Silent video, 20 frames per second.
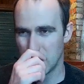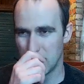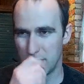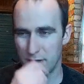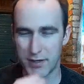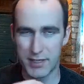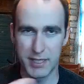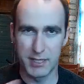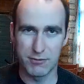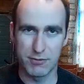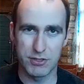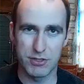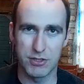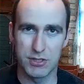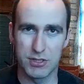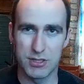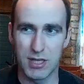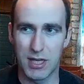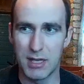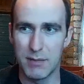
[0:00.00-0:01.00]
very
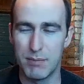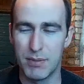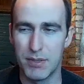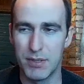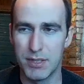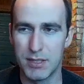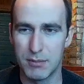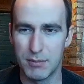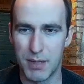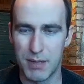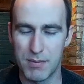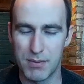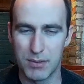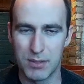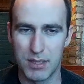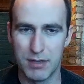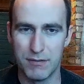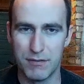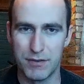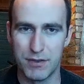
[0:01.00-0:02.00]
interesting time period that
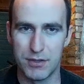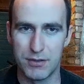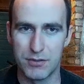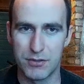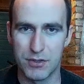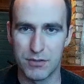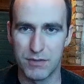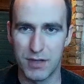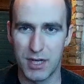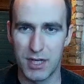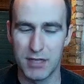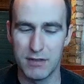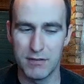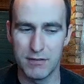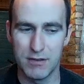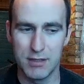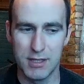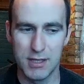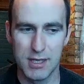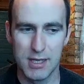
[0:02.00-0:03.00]
people lived and
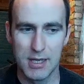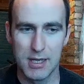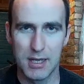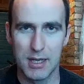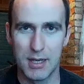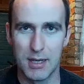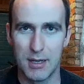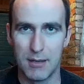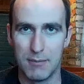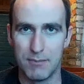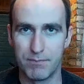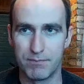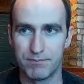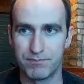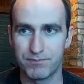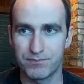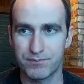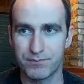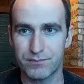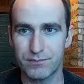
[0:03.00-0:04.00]
survived,
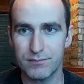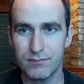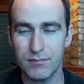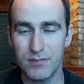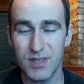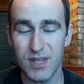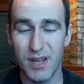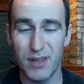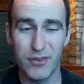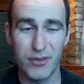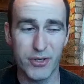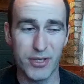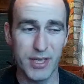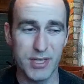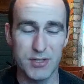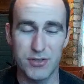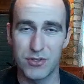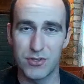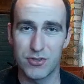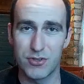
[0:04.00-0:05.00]
and their
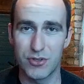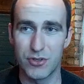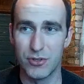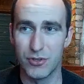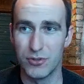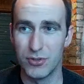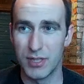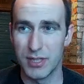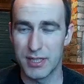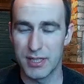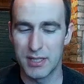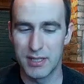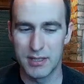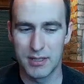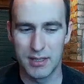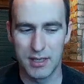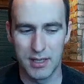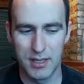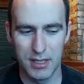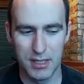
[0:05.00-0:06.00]
kit's just cool, like
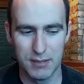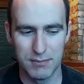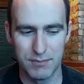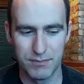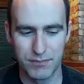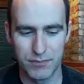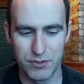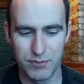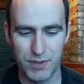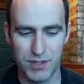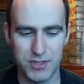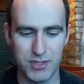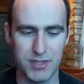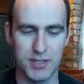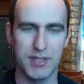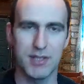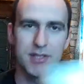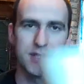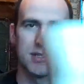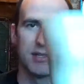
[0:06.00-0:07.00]
especially
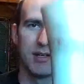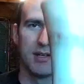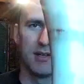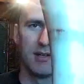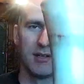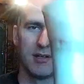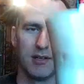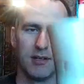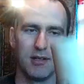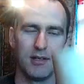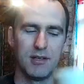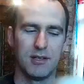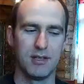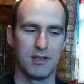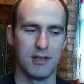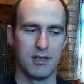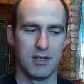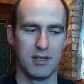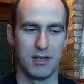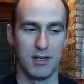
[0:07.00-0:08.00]
this.
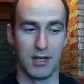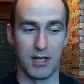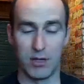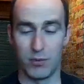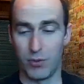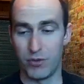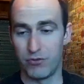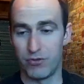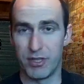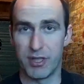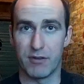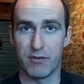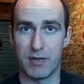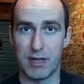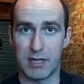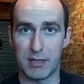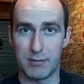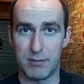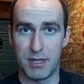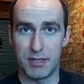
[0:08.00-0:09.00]
And I would really
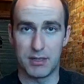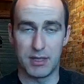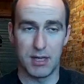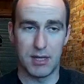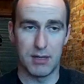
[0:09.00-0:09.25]
recommend the